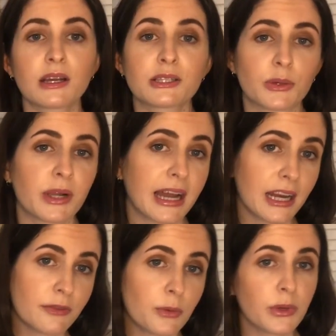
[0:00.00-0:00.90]
So we're kind
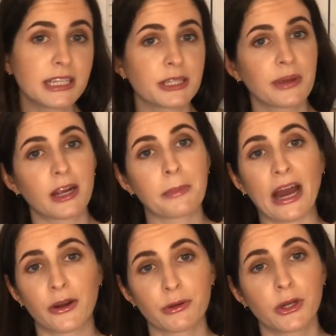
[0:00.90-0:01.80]
of redoing our
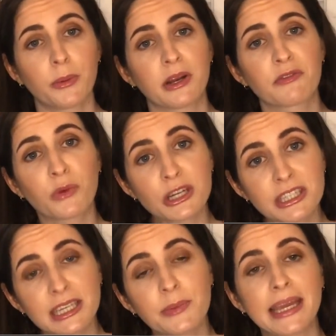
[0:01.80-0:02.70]
powder room, and
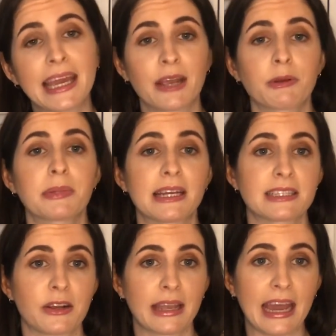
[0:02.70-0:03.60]
unfortunately we can't replace
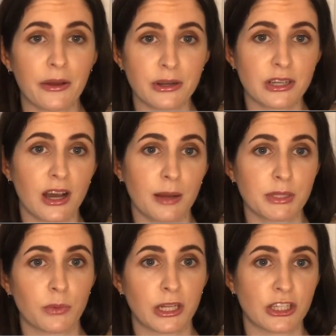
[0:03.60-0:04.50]
our
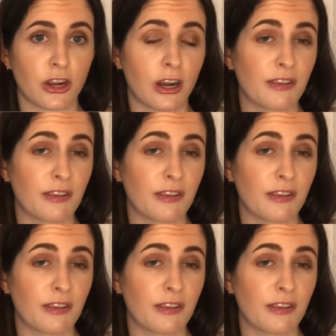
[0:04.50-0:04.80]
countertops, which are a